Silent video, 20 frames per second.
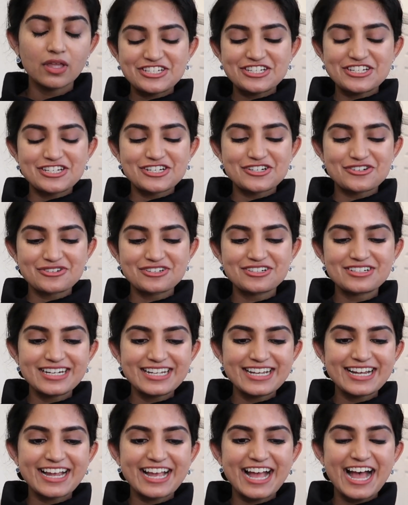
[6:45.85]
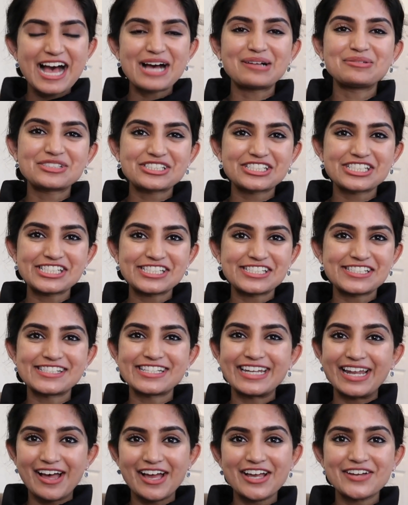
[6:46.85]
She truly captures
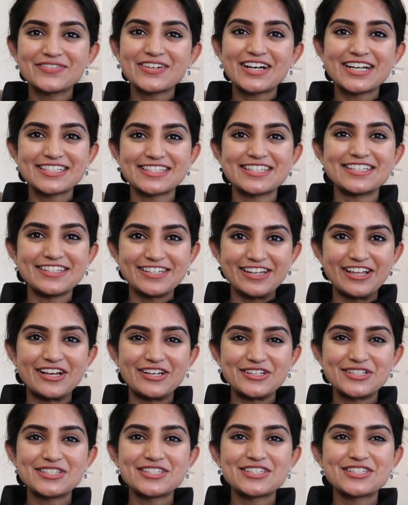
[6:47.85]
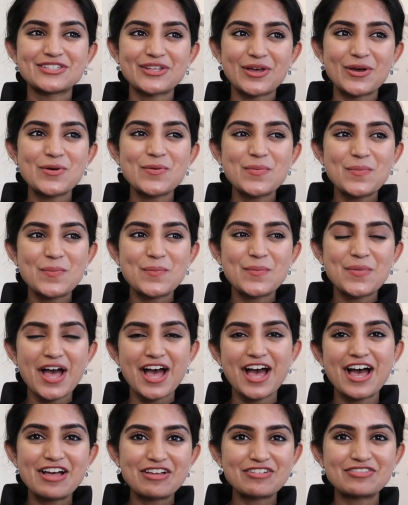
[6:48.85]
life as a nurse so
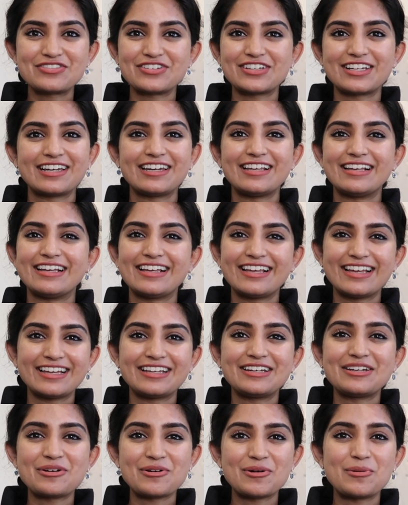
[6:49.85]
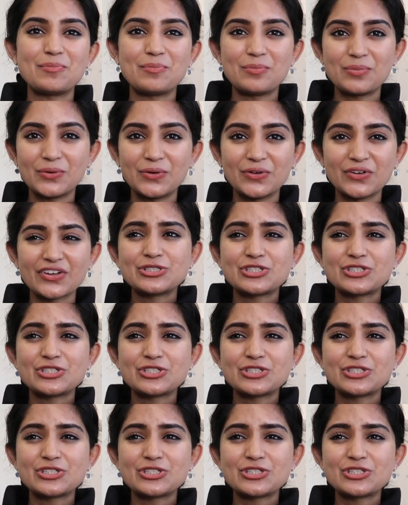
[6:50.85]
perfectly in her book.